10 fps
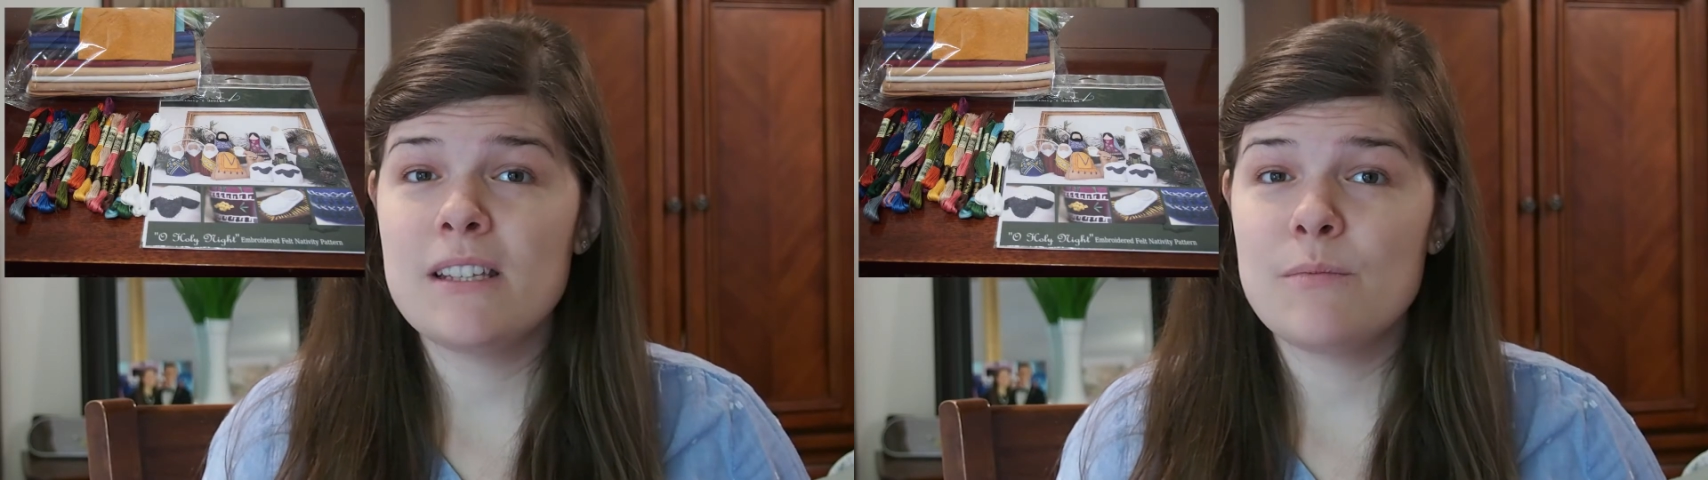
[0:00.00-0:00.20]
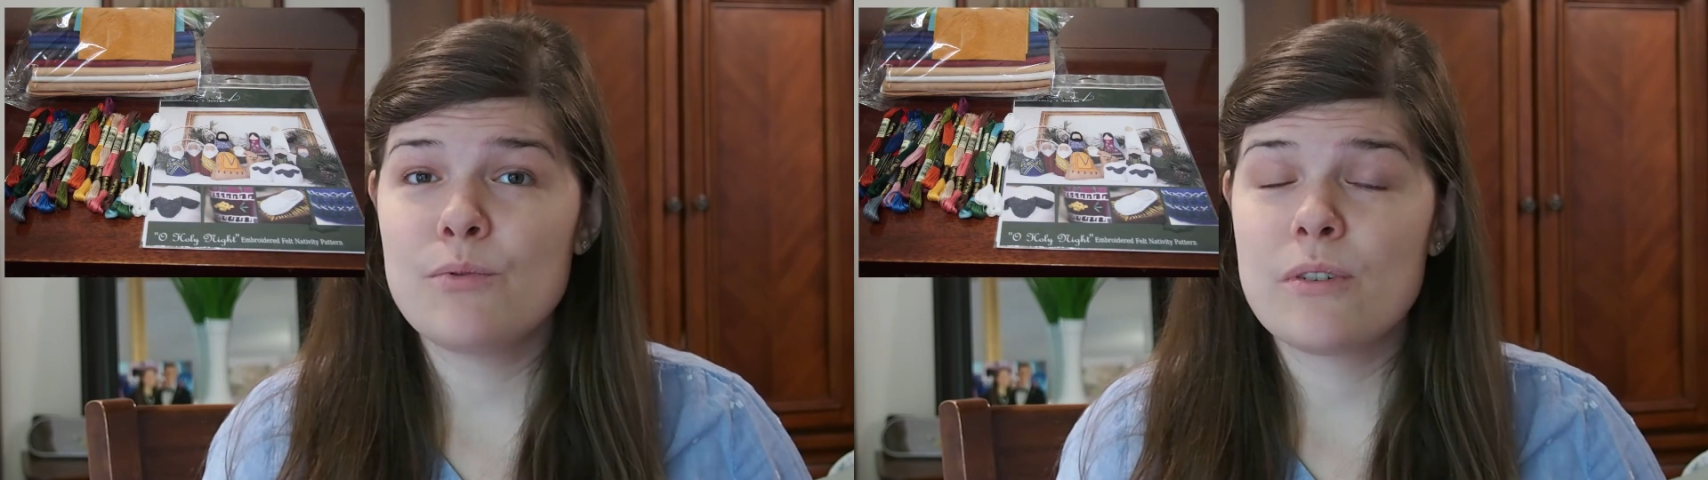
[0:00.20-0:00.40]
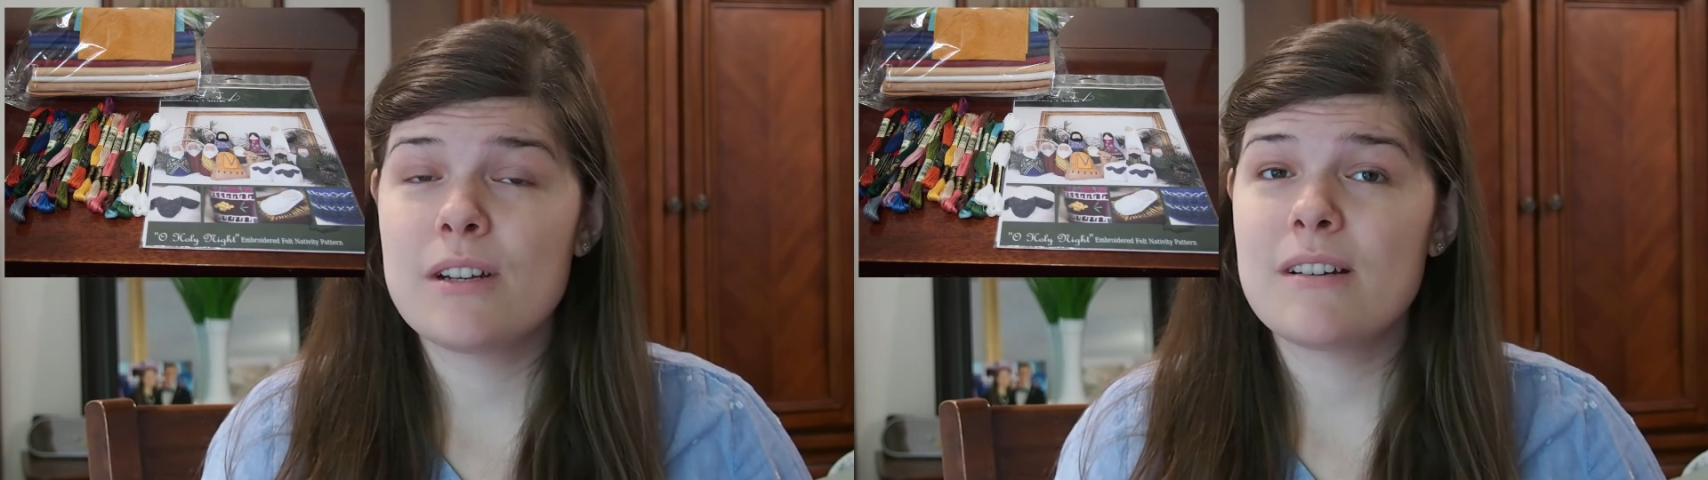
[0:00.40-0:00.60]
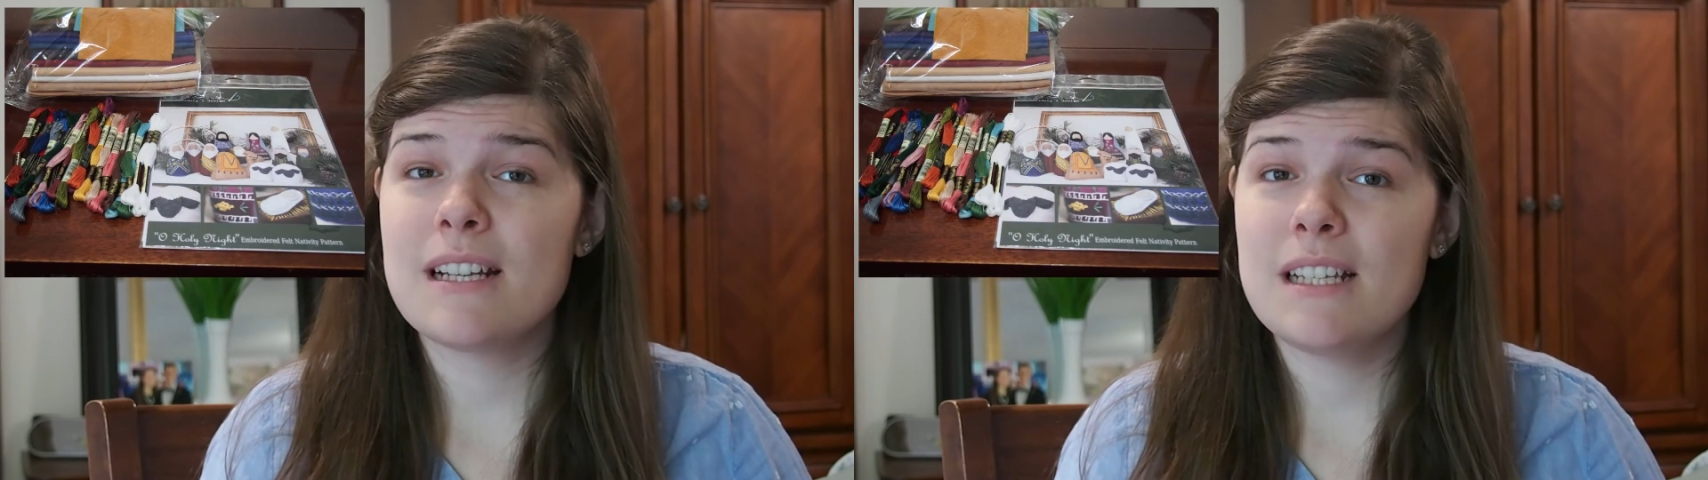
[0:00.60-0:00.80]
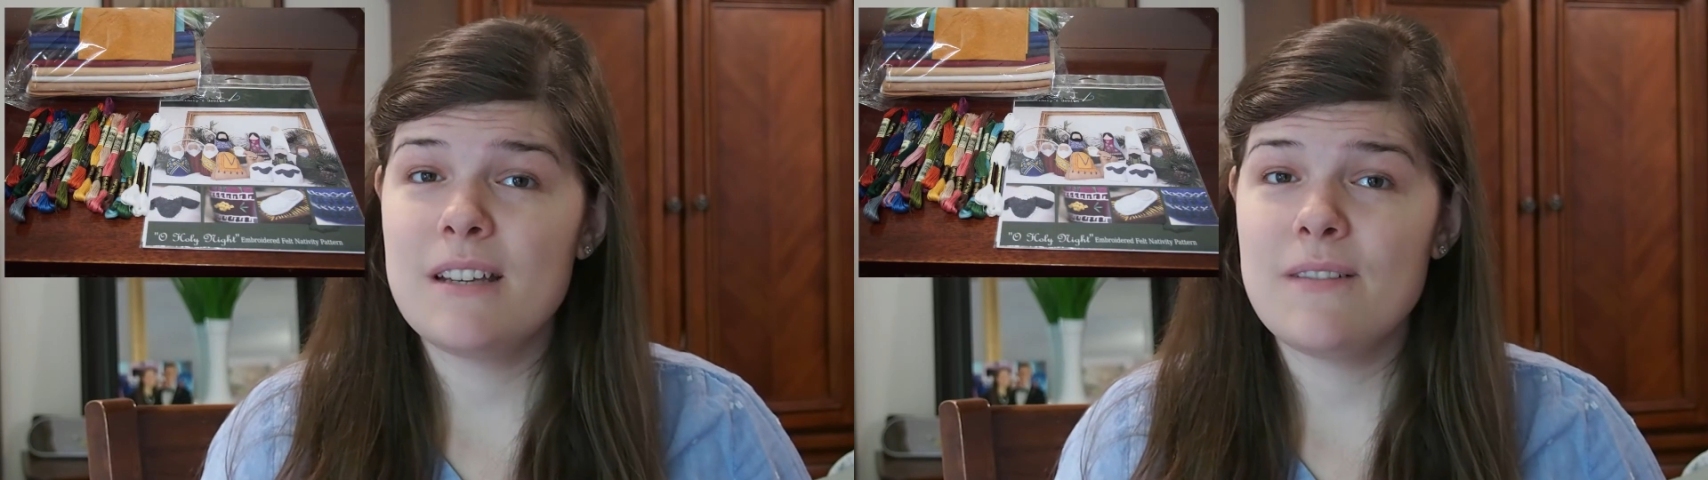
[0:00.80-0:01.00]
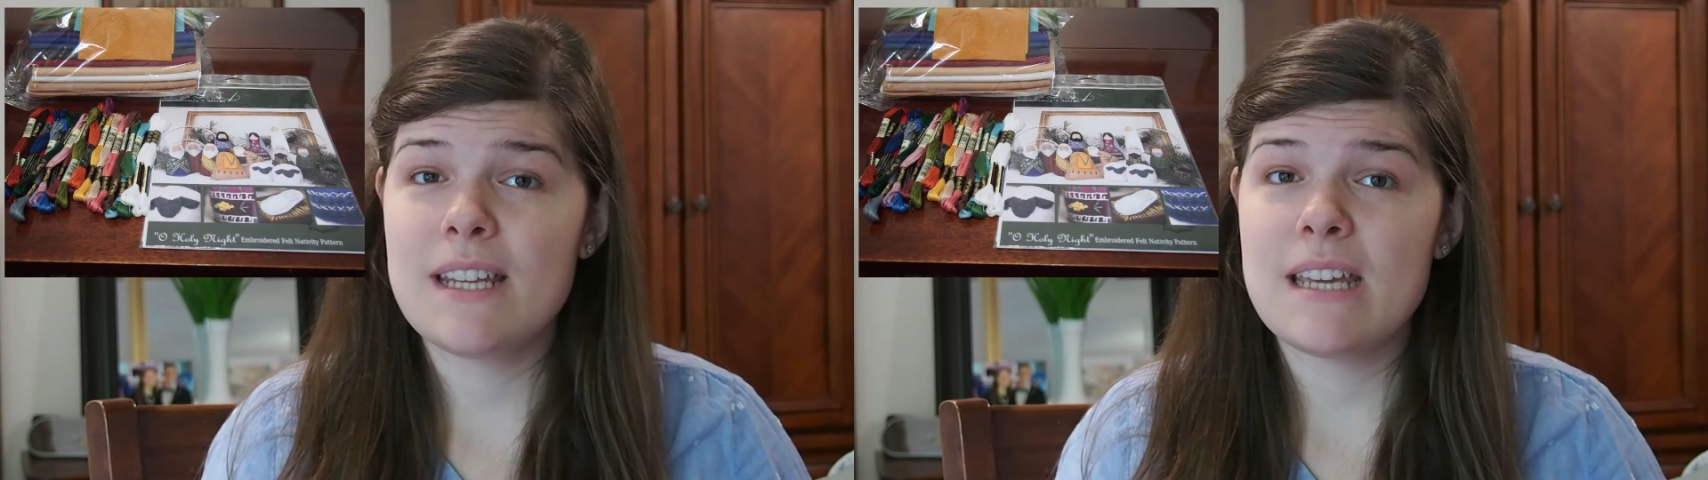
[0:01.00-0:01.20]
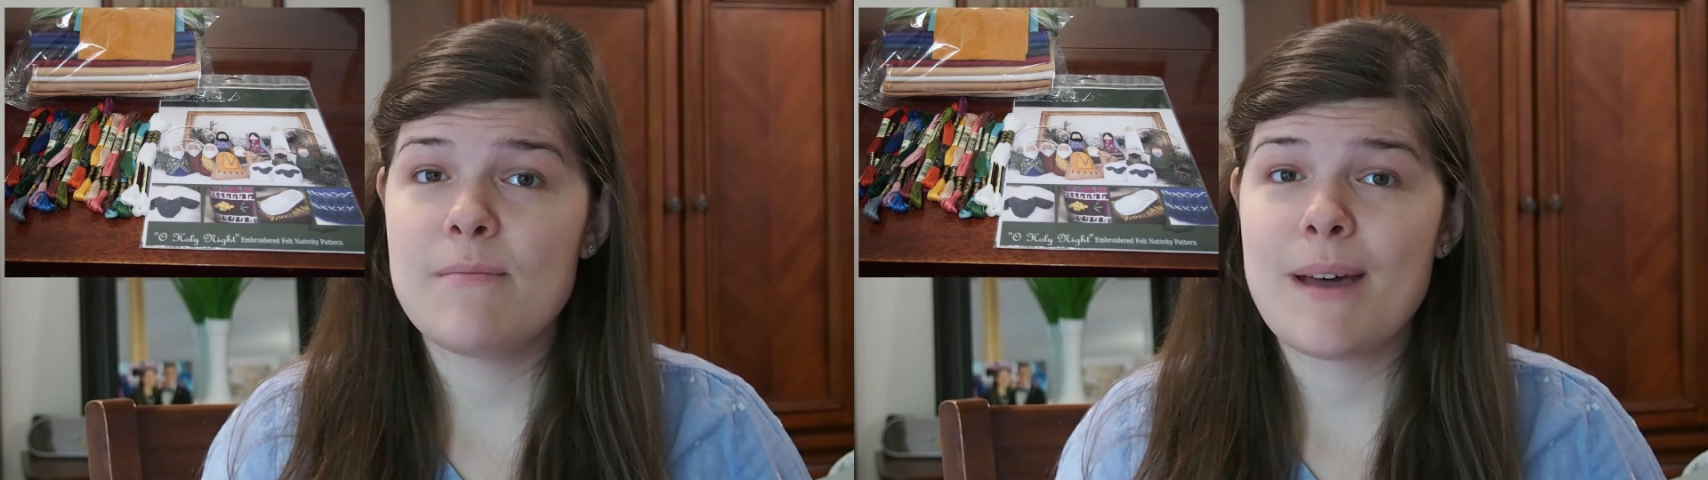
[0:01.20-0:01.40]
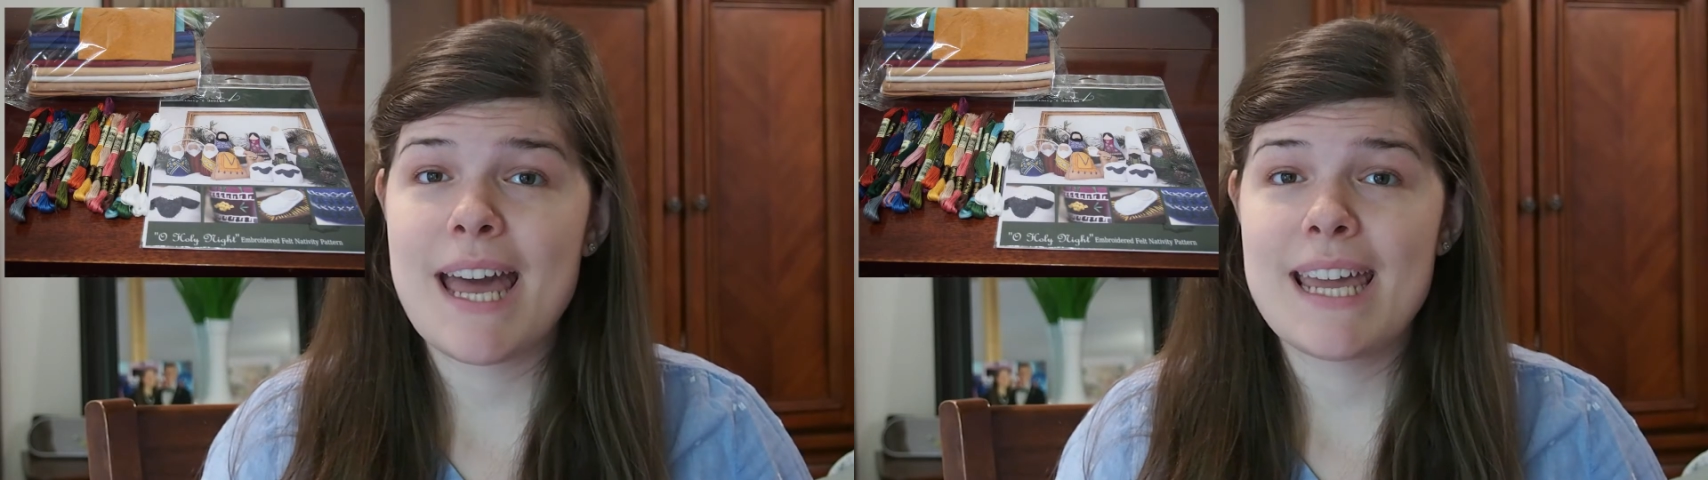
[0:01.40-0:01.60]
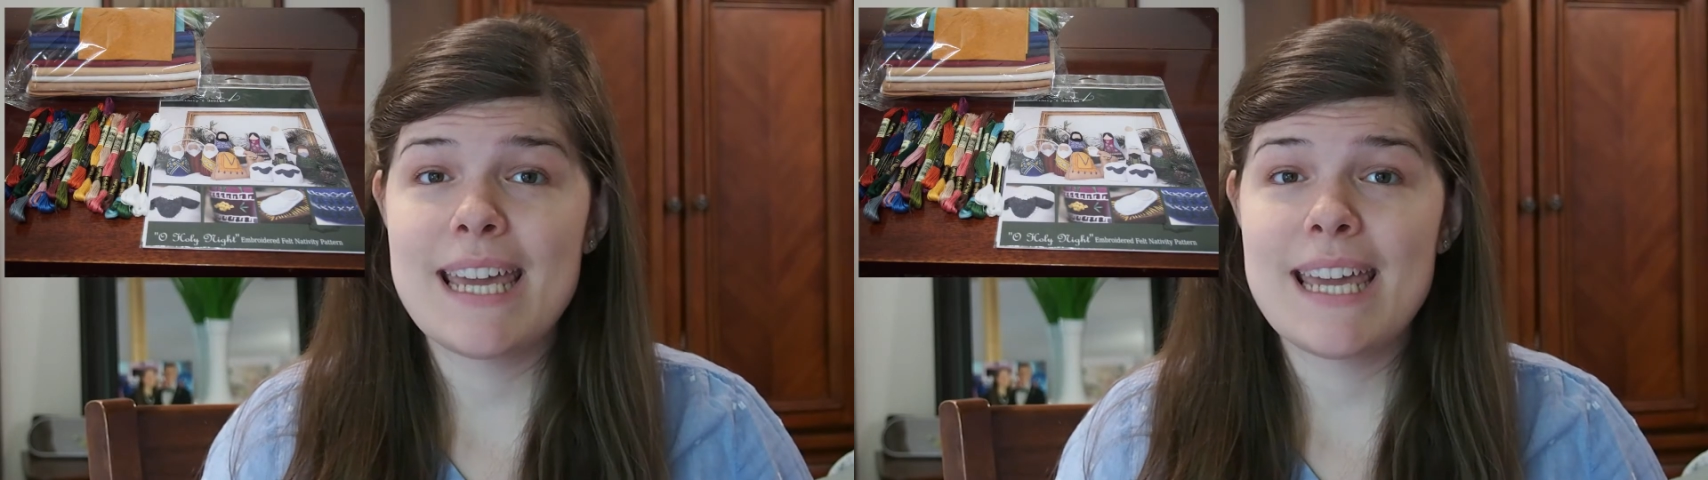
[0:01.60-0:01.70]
Embroidered Nativity by